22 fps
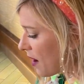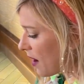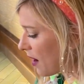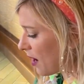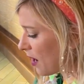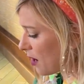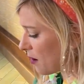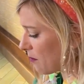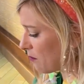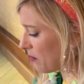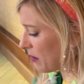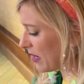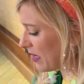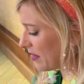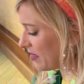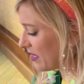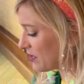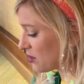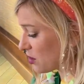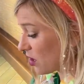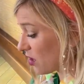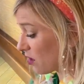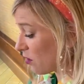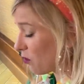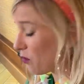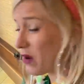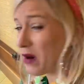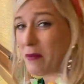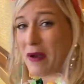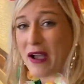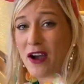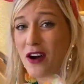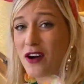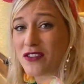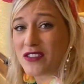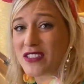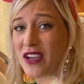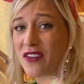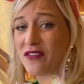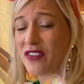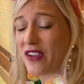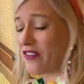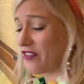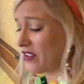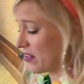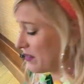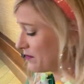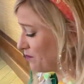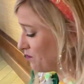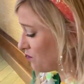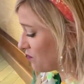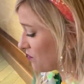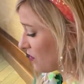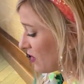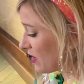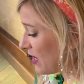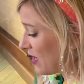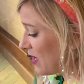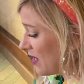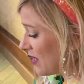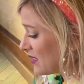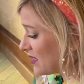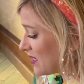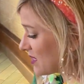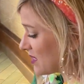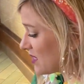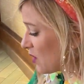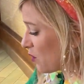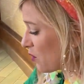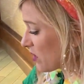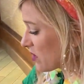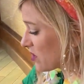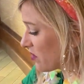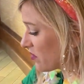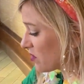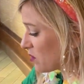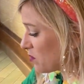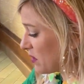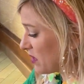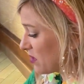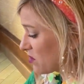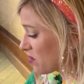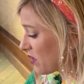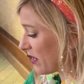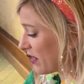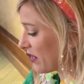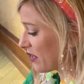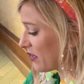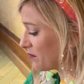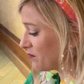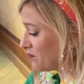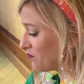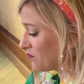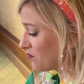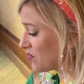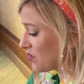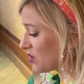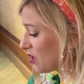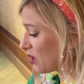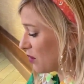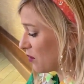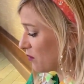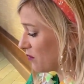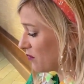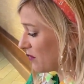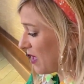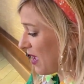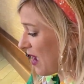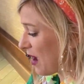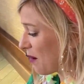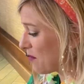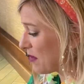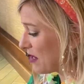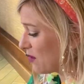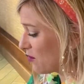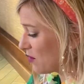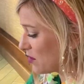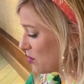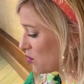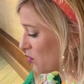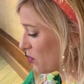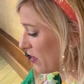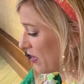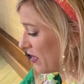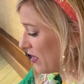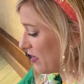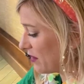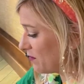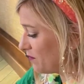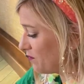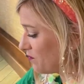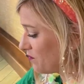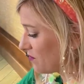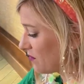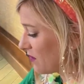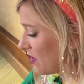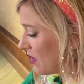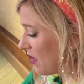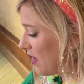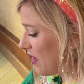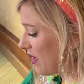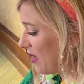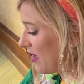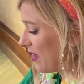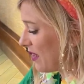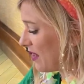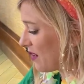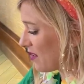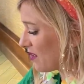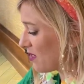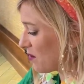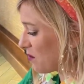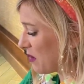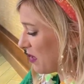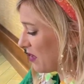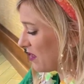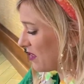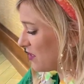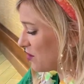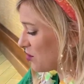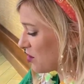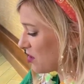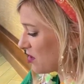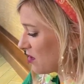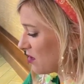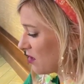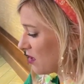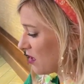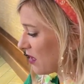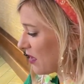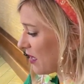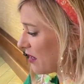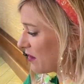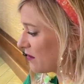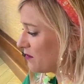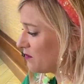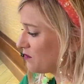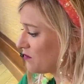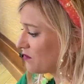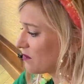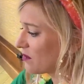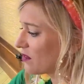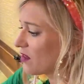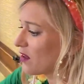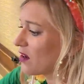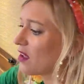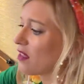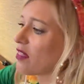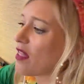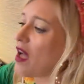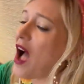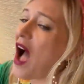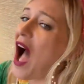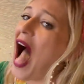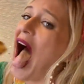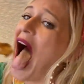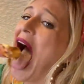Um, but these are one of my all-time favorite Disney quick service meals right here. So happy to enjoy it here at the Polynesian. Look at that. Look at that.